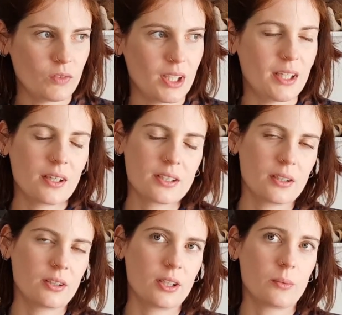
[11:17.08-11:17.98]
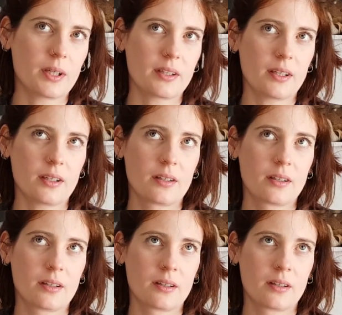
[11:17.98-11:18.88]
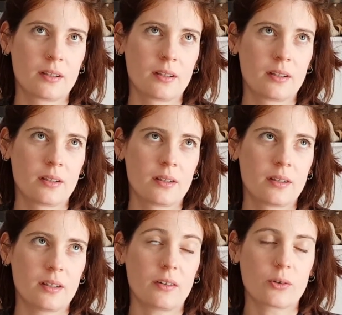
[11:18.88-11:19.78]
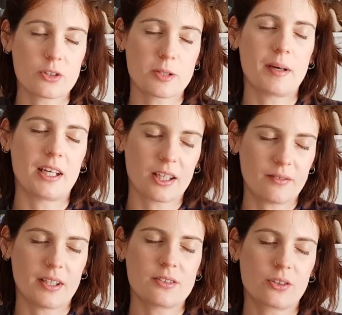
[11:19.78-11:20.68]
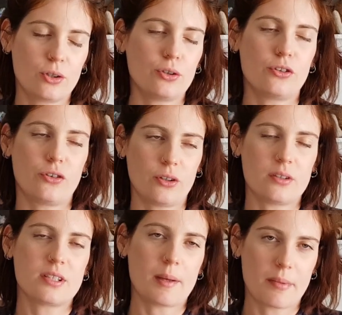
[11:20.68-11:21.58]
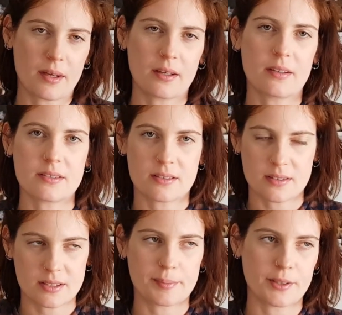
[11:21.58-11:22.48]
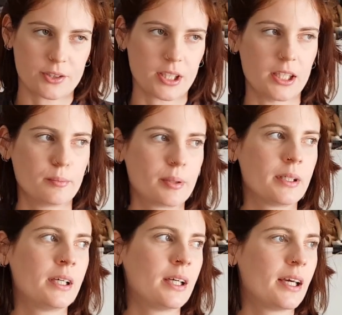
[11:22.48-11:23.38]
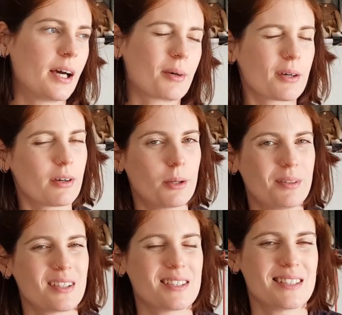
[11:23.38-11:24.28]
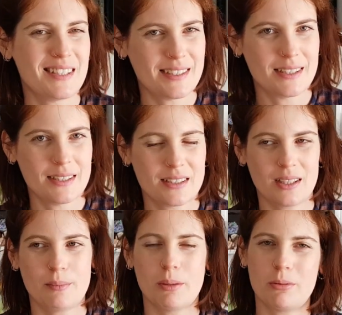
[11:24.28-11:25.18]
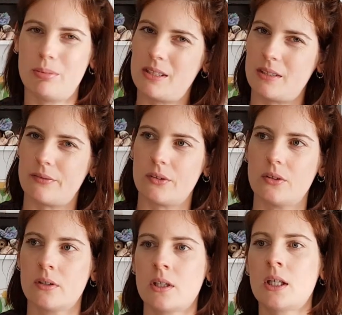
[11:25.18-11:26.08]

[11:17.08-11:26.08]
I don't know whether, of course, the Pelica vest could do the same thing because it's a similar shape. I'm kind of hoping because it's knitted it might be a bit different.